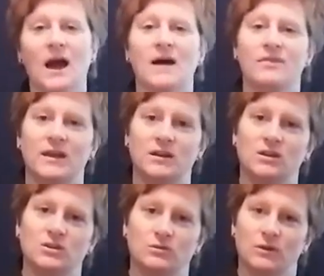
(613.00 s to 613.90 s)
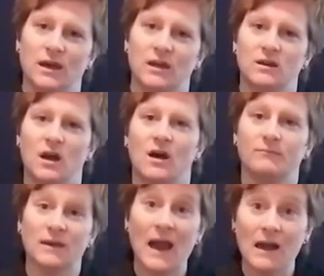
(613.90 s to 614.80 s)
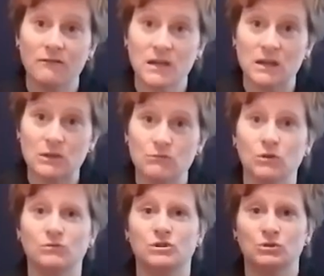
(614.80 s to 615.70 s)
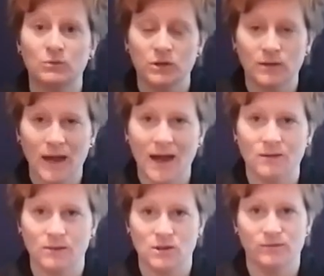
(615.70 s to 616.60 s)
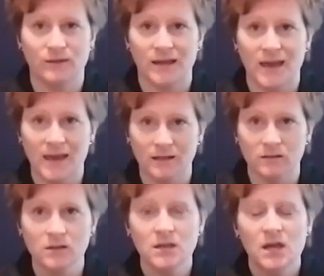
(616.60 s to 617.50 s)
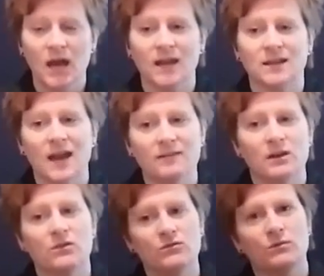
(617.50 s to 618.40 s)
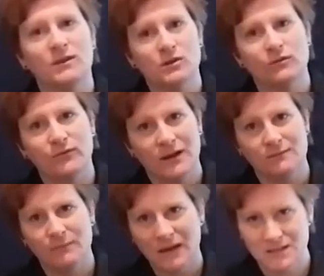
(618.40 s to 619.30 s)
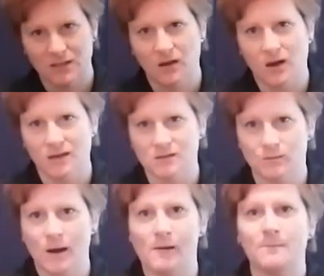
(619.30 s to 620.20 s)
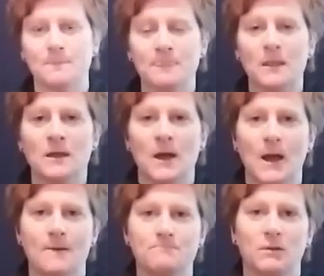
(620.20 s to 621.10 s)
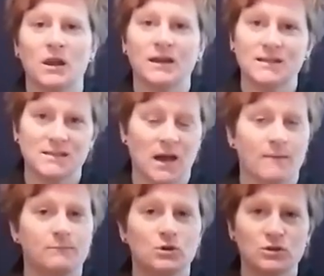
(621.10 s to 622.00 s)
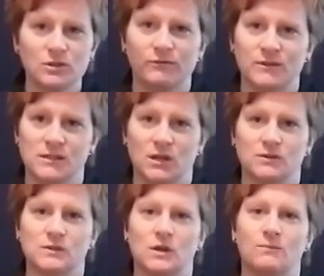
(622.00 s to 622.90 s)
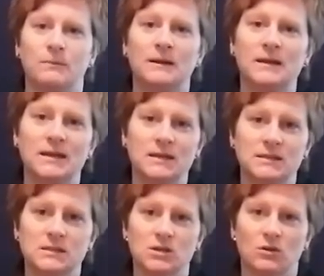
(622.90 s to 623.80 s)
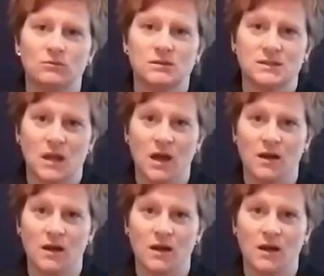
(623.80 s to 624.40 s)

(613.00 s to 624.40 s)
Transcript: and then you can carry it through, do what you can when you're feeling ill, and carry it through when you're feeling better as well. Like I said, I'm not a physio, so please don't